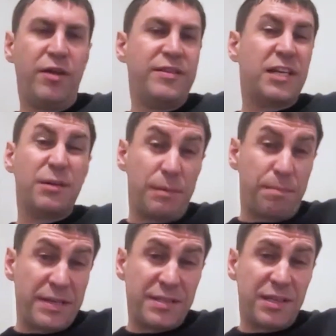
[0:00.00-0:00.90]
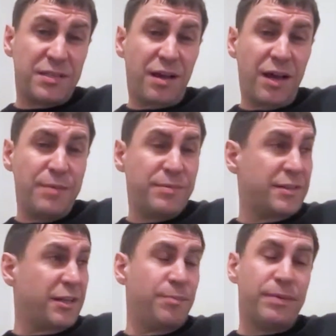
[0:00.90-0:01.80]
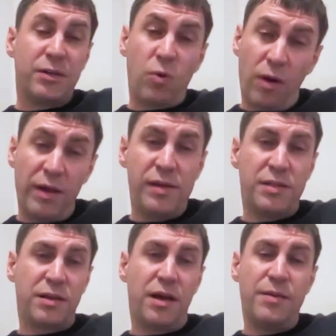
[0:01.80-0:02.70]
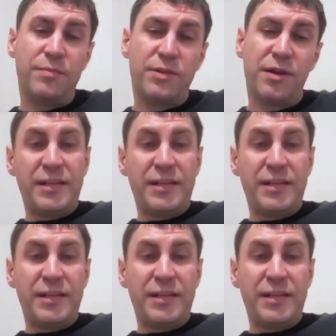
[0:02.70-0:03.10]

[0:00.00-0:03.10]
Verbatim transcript: Like there's going to be busier times times, it's going to be quieter times.